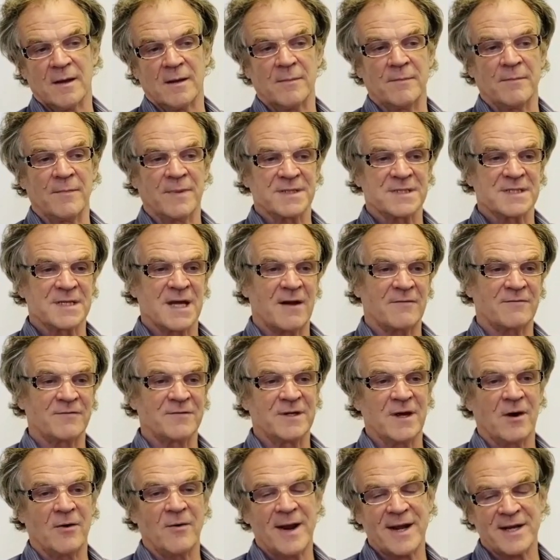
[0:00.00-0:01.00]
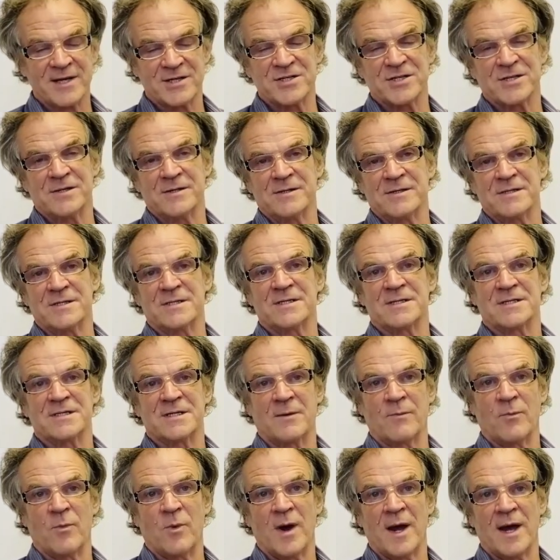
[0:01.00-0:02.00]
must have directions
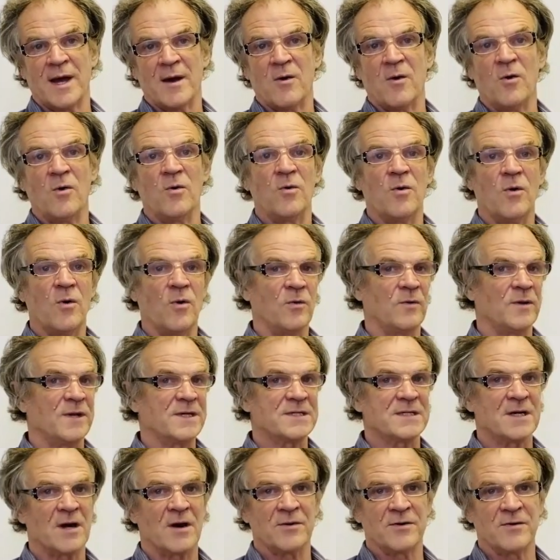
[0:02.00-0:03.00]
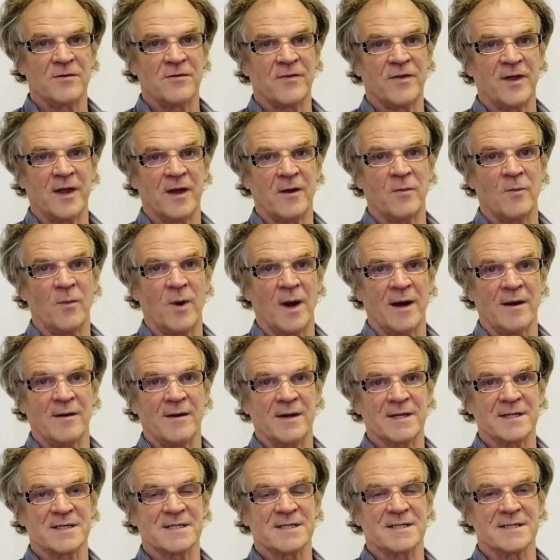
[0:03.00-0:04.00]
somewhere, or all this kind of thing, where
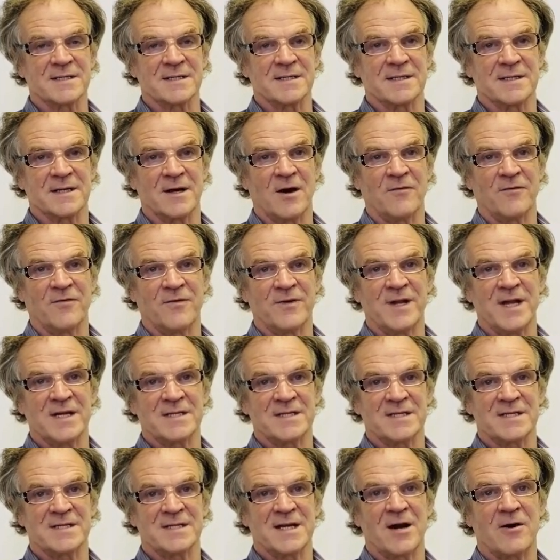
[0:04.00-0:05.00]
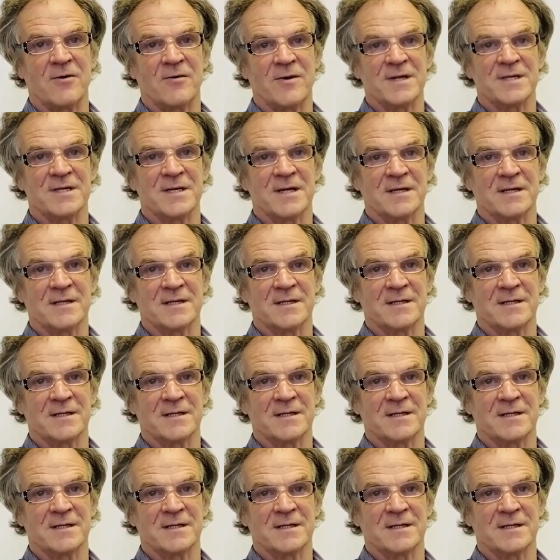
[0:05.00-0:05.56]
it's often necessary